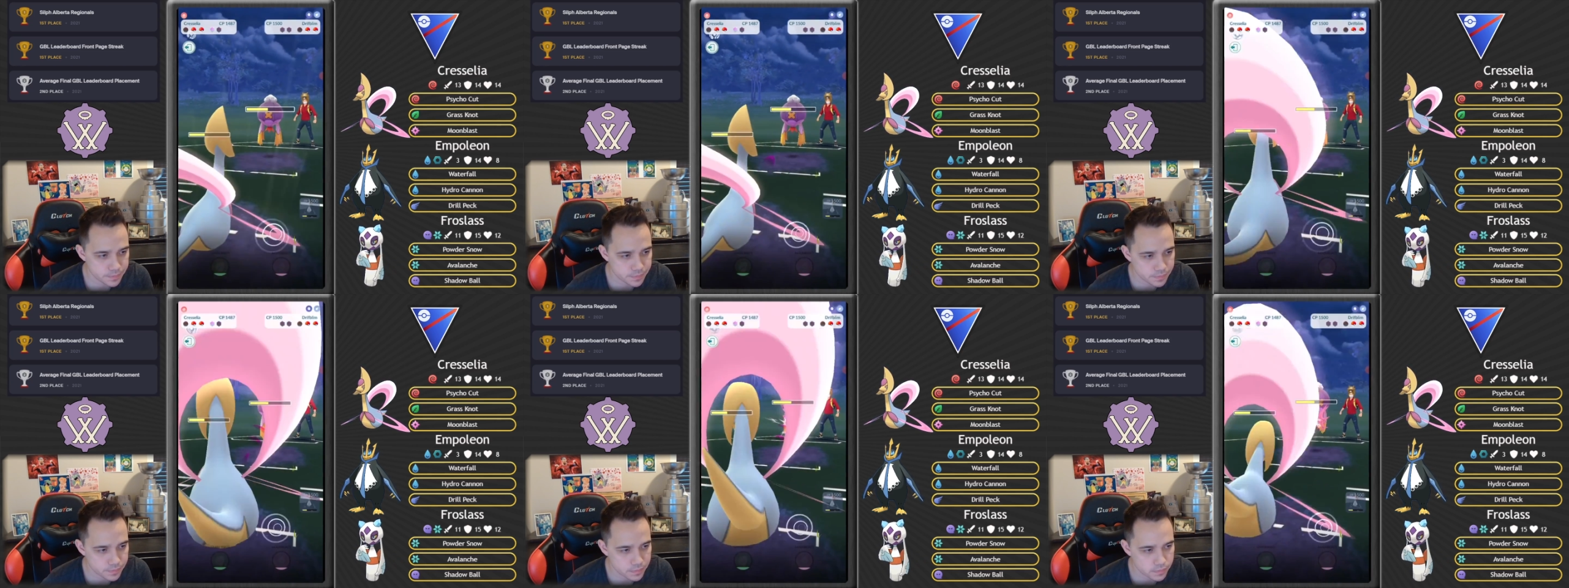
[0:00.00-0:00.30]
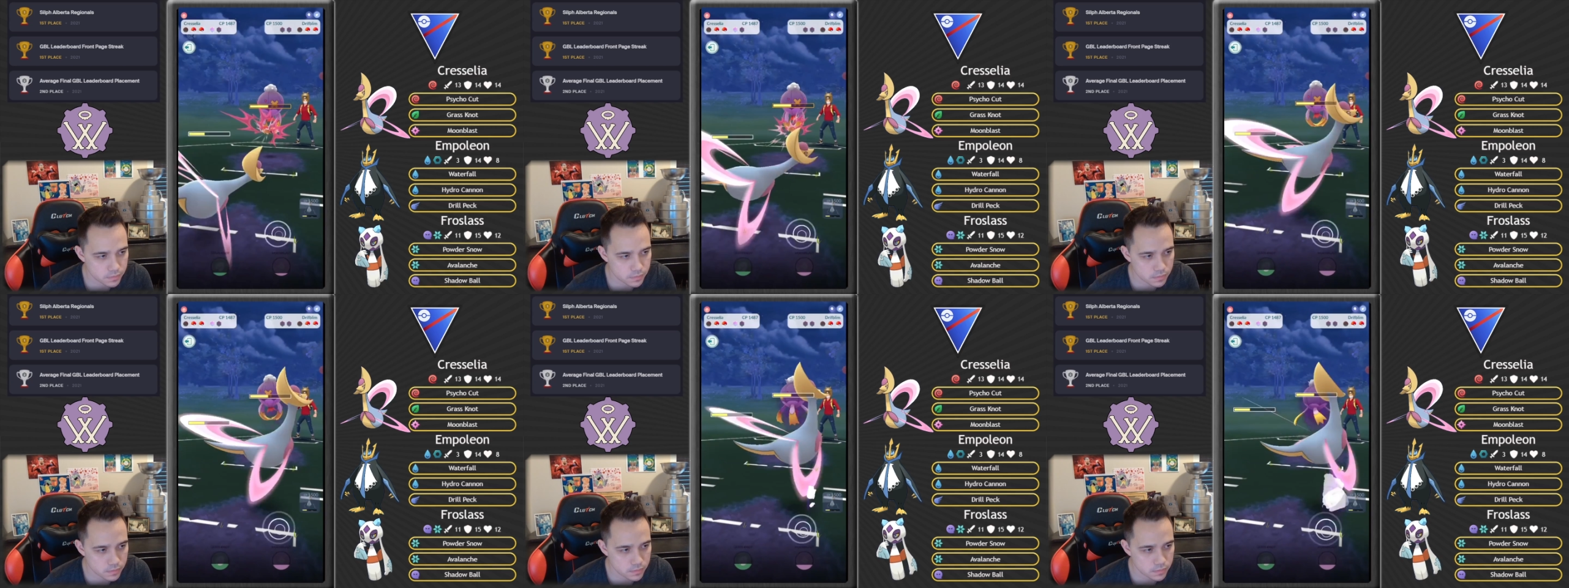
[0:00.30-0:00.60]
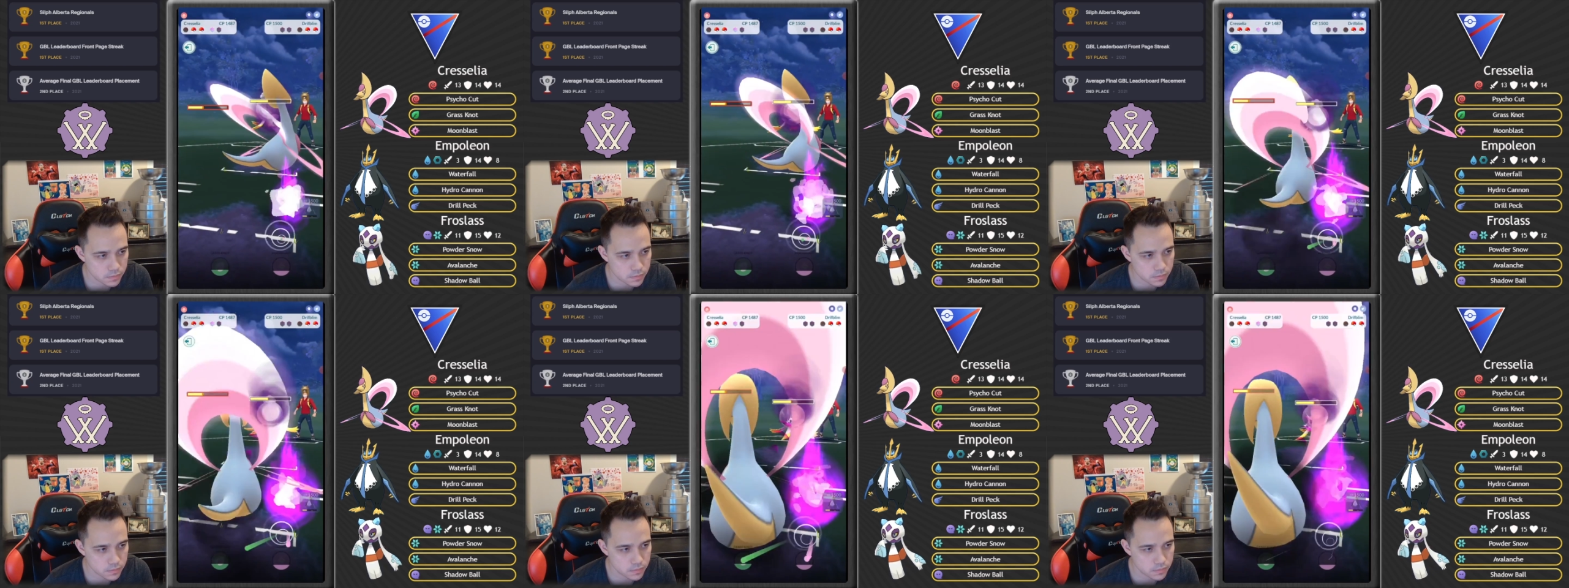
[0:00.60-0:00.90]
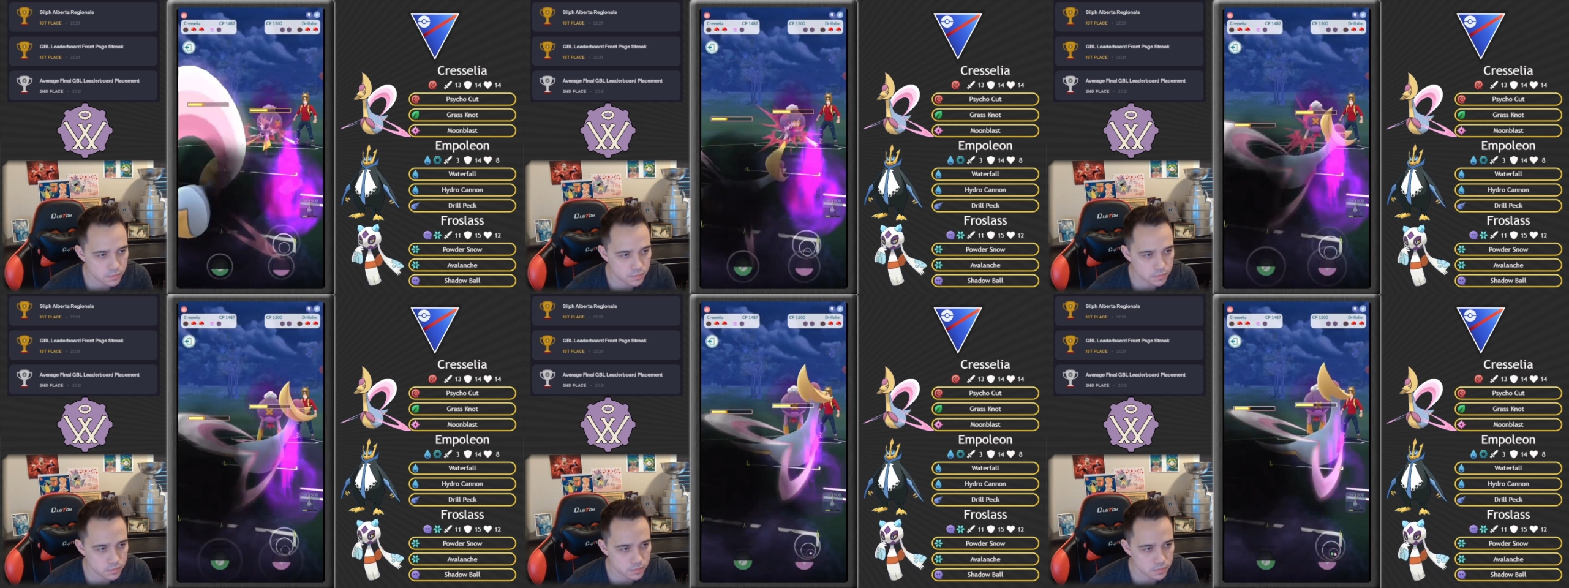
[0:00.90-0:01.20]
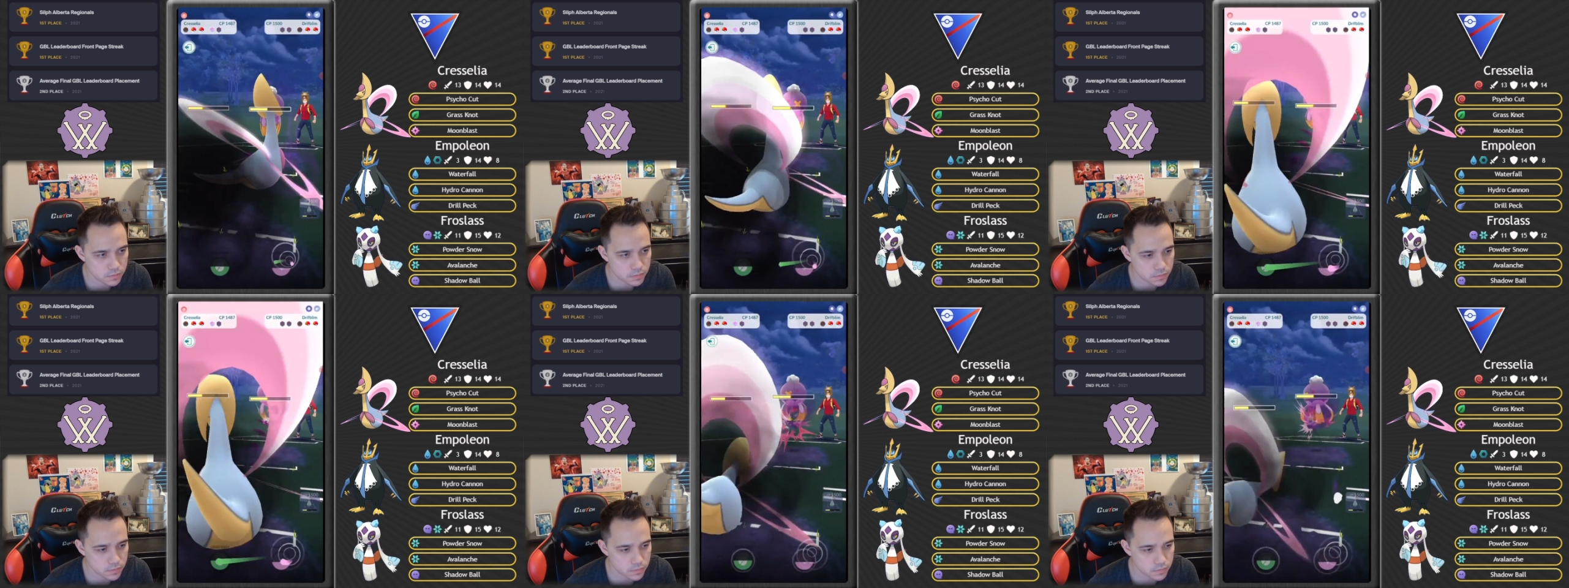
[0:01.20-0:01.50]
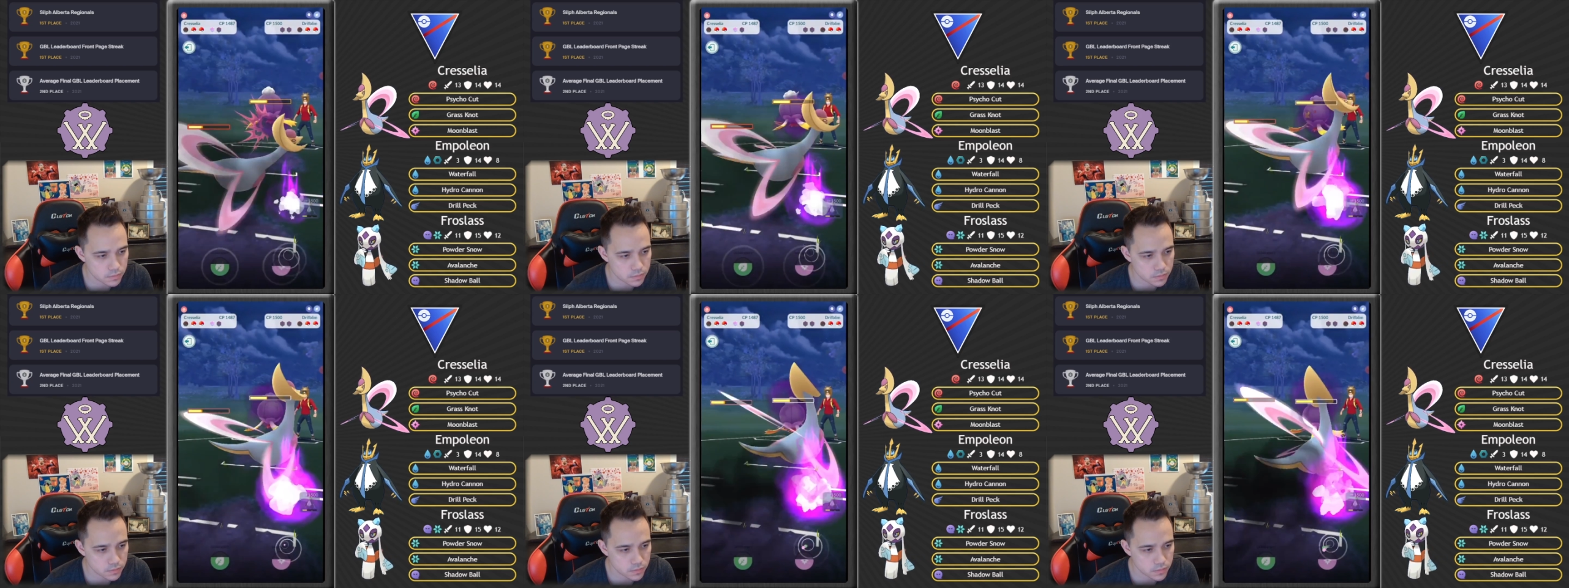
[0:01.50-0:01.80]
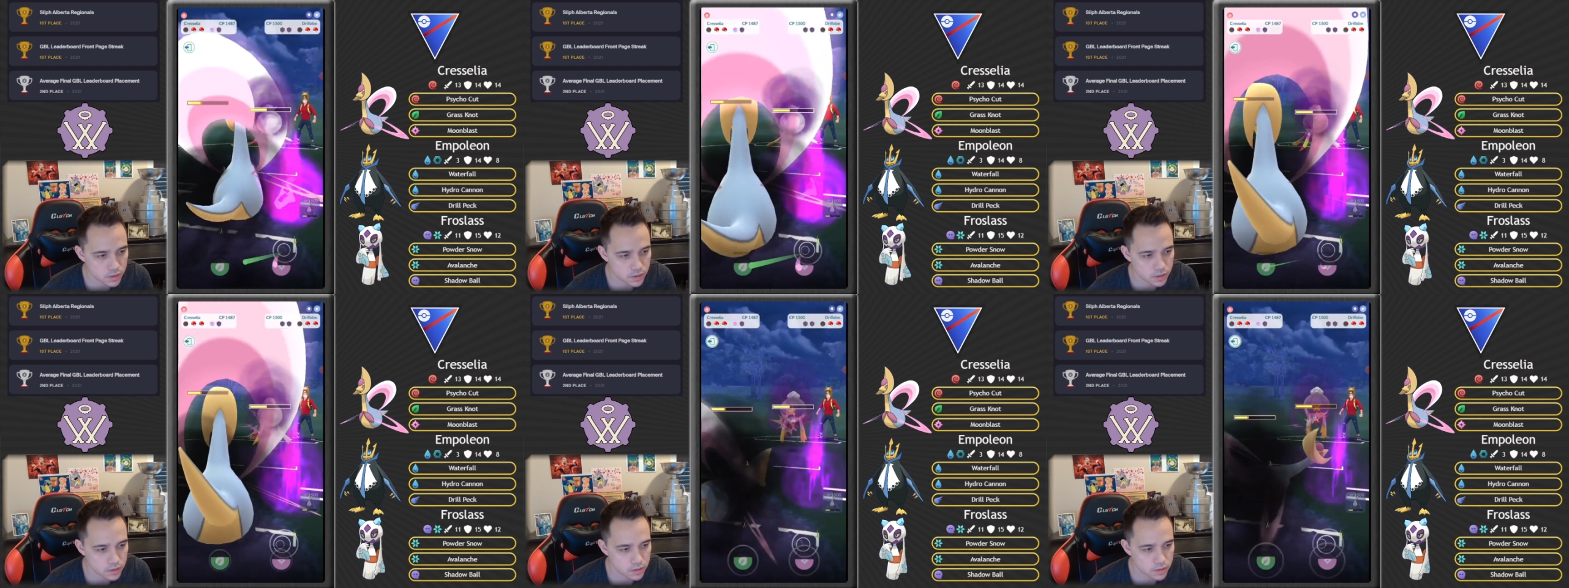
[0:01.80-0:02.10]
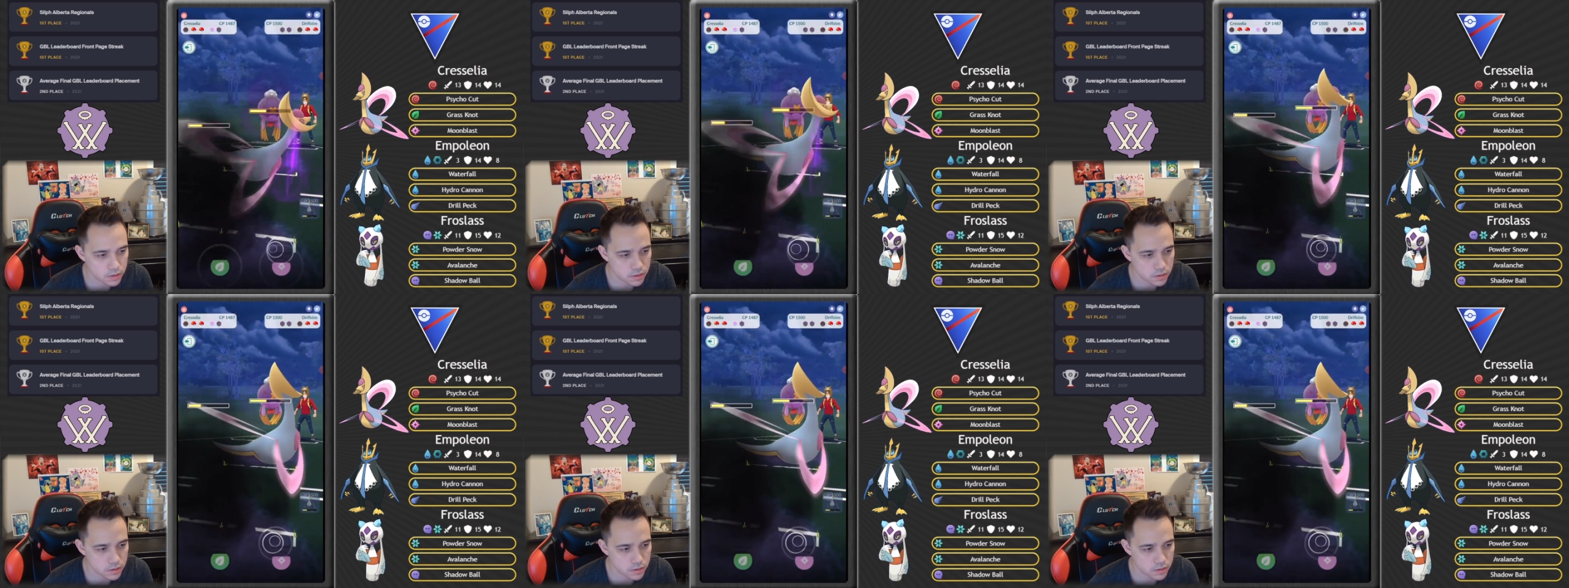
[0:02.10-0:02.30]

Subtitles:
[no speech]